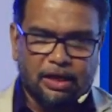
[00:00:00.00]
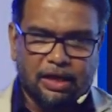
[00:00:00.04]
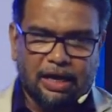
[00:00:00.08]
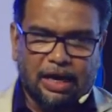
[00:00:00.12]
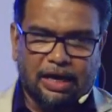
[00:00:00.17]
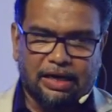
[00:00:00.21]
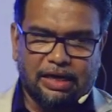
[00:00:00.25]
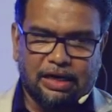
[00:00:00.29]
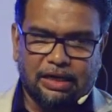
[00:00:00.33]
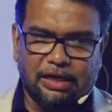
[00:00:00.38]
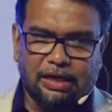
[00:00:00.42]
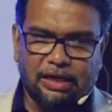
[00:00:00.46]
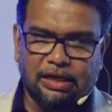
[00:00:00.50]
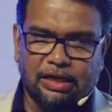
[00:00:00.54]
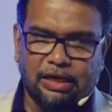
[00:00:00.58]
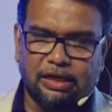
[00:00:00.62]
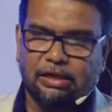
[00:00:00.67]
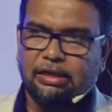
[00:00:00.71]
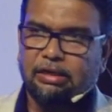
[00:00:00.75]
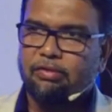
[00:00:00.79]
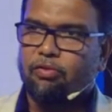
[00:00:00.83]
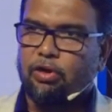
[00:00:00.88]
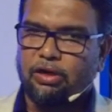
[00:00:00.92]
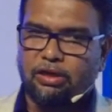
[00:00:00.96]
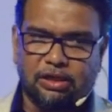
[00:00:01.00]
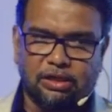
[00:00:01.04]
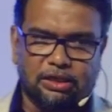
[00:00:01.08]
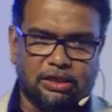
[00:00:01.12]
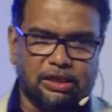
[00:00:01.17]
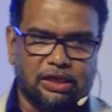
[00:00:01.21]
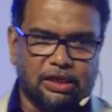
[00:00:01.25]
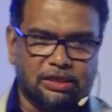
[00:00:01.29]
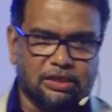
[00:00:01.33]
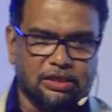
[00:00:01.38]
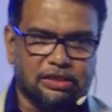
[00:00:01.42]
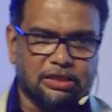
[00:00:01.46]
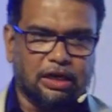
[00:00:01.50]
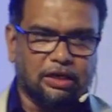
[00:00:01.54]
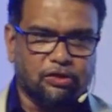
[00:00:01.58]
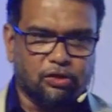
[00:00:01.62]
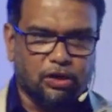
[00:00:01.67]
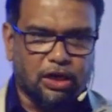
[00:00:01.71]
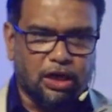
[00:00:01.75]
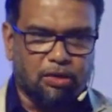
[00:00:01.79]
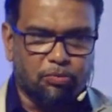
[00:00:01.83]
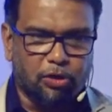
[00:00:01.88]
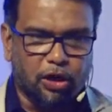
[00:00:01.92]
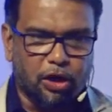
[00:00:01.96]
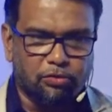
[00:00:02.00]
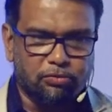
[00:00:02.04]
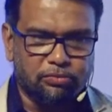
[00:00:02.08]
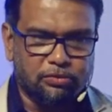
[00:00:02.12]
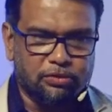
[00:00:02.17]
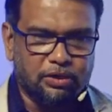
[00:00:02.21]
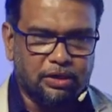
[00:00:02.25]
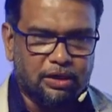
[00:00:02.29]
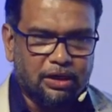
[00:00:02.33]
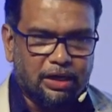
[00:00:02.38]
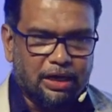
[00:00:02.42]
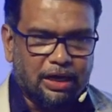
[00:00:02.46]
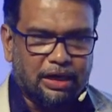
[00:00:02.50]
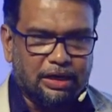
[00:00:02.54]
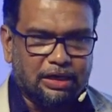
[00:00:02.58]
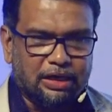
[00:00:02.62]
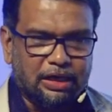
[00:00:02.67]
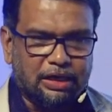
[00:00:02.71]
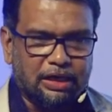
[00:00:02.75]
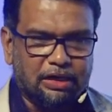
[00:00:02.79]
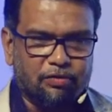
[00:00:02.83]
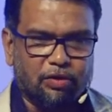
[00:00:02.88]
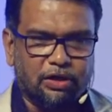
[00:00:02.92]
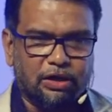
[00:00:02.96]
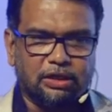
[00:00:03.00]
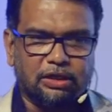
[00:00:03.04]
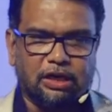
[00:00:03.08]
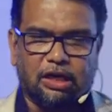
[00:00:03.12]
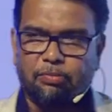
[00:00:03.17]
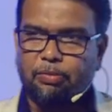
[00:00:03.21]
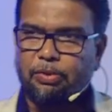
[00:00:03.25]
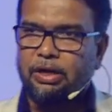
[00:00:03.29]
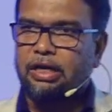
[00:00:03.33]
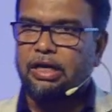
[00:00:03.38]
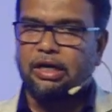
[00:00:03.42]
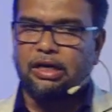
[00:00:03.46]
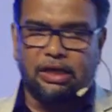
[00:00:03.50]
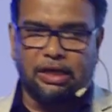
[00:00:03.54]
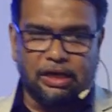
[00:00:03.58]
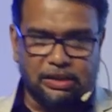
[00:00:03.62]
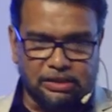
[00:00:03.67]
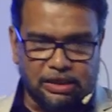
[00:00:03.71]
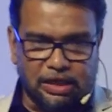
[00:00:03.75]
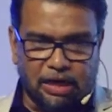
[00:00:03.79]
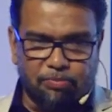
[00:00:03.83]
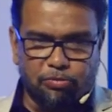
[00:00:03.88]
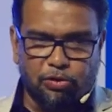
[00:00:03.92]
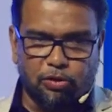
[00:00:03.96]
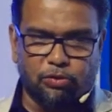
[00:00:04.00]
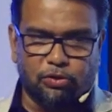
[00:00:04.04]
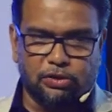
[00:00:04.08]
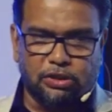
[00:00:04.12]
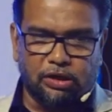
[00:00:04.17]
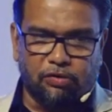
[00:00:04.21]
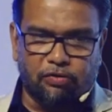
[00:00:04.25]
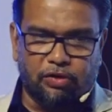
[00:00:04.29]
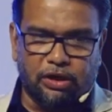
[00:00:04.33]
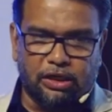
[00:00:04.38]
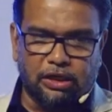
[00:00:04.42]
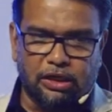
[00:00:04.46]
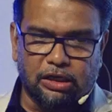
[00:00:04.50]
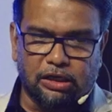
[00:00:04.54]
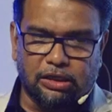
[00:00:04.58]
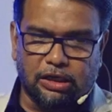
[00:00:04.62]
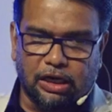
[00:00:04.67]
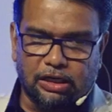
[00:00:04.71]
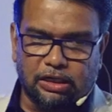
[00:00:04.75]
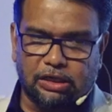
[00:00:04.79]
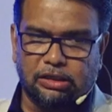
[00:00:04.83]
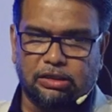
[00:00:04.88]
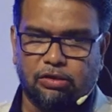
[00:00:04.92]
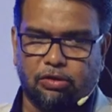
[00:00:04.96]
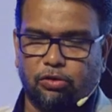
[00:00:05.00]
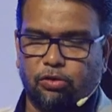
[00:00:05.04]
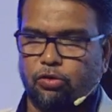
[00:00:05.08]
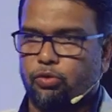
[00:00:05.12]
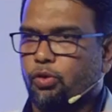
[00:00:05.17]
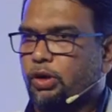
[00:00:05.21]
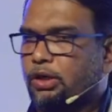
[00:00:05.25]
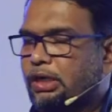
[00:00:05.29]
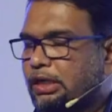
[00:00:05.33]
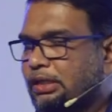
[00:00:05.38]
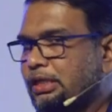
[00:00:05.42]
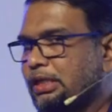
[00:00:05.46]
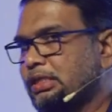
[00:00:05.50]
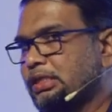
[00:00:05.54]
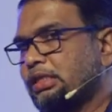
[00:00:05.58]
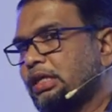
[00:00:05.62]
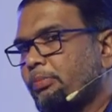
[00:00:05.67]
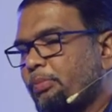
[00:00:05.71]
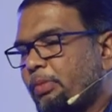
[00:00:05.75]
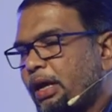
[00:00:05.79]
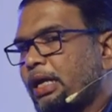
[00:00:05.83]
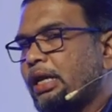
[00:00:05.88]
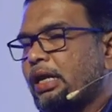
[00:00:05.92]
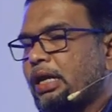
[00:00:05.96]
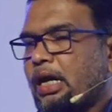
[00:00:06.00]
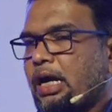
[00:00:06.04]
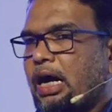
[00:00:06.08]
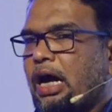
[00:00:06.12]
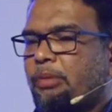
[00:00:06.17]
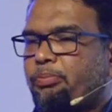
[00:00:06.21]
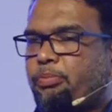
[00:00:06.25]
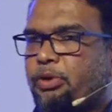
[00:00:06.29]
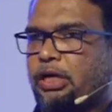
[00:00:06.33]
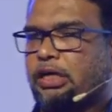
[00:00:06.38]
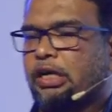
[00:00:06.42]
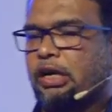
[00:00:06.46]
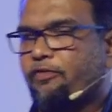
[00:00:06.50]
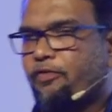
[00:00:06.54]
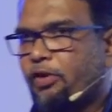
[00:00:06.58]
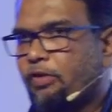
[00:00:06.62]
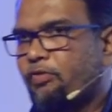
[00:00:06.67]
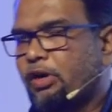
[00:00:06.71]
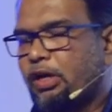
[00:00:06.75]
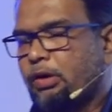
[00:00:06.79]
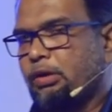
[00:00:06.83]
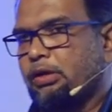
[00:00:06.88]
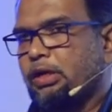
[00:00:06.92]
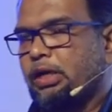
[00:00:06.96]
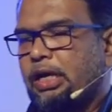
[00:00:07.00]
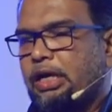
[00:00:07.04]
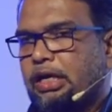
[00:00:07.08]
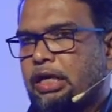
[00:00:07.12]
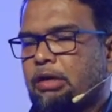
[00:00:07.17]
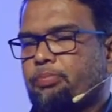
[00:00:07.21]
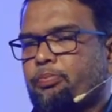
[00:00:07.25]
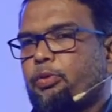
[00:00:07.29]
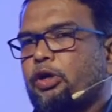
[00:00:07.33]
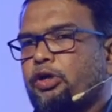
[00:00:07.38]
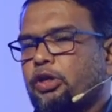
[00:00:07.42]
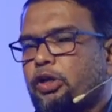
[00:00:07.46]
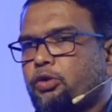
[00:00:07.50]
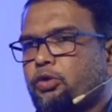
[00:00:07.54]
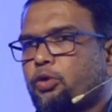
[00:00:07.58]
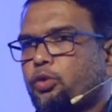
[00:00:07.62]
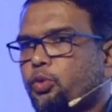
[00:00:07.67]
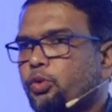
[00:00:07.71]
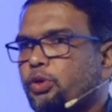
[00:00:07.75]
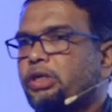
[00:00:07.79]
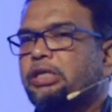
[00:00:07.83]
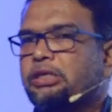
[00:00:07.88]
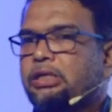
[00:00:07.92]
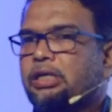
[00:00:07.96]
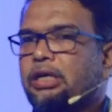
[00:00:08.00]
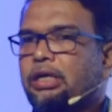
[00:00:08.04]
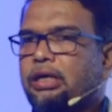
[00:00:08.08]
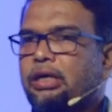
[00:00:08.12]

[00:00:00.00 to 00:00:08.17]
And the treated water TSS also come down, and treated water turbidity has come down to 70, 37 to 20. This is the main object of our entire project to do this.